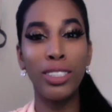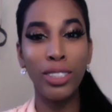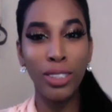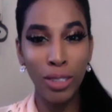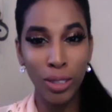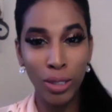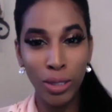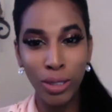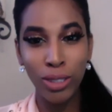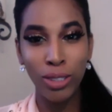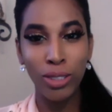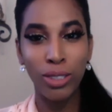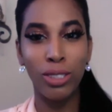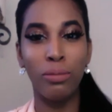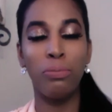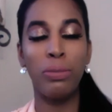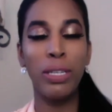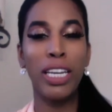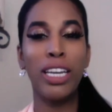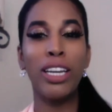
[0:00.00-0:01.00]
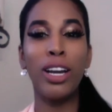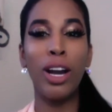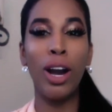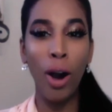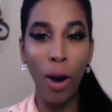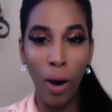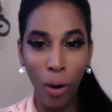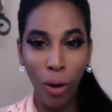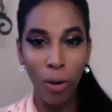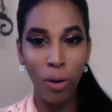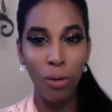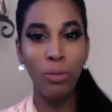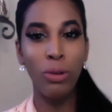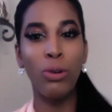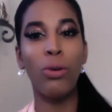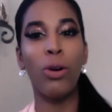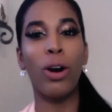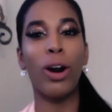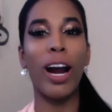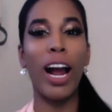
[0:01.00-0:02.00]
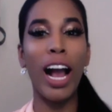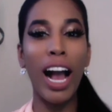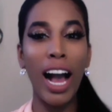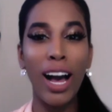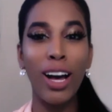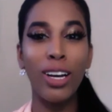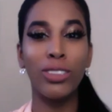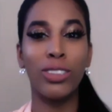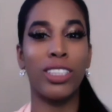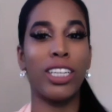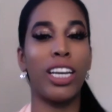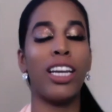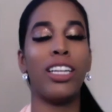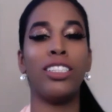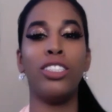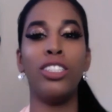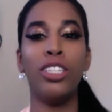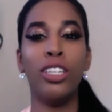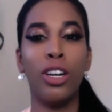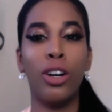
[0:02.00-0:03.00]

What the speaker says: used to being home, who are out, and